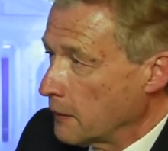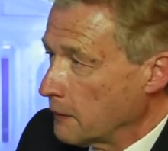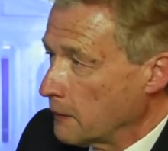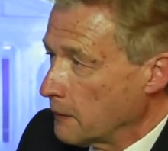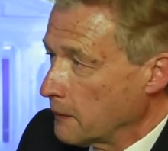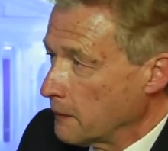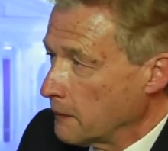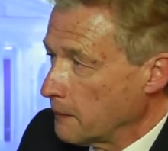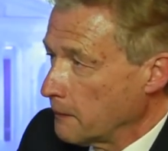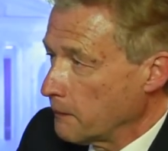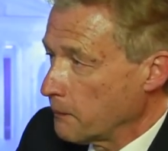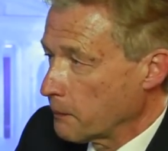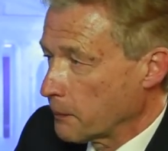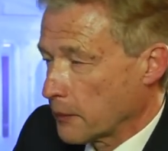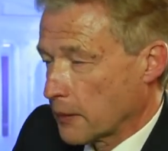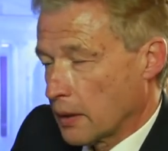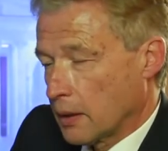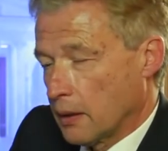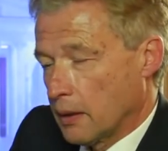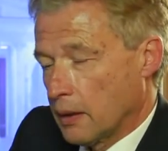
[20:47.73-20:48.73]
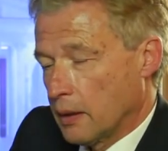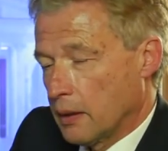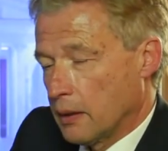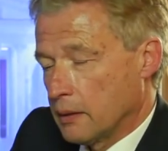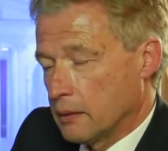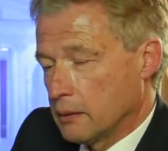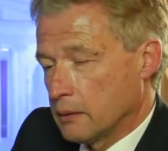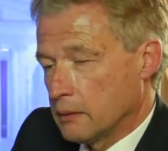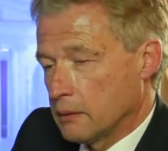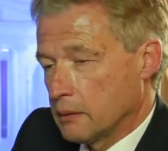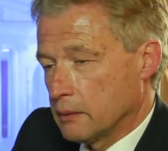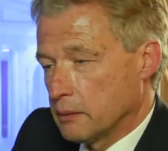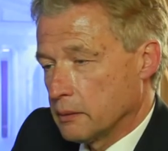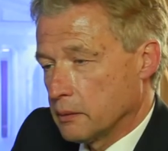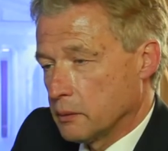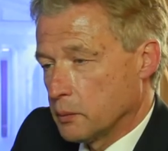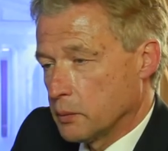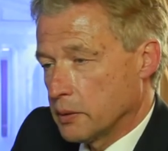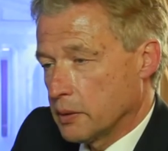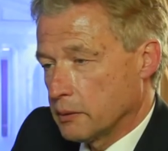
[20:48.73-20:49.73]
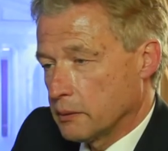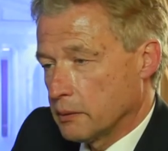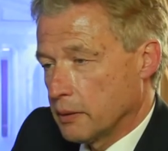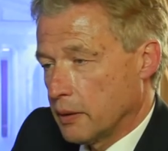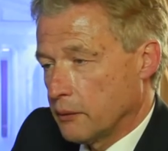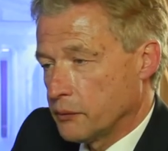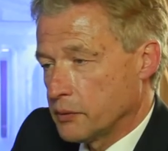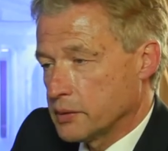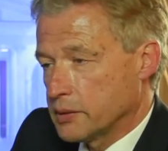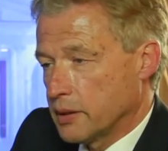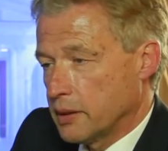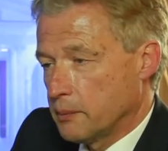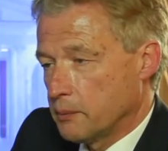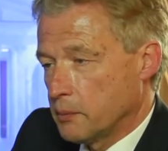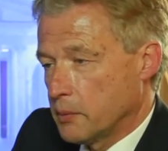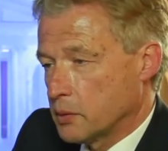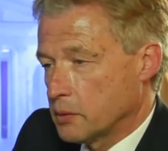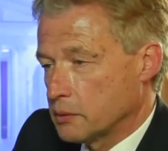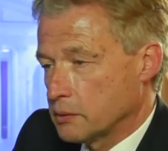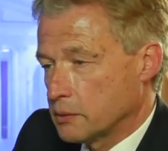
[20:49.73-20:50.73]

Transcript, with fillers: um, and you would have the same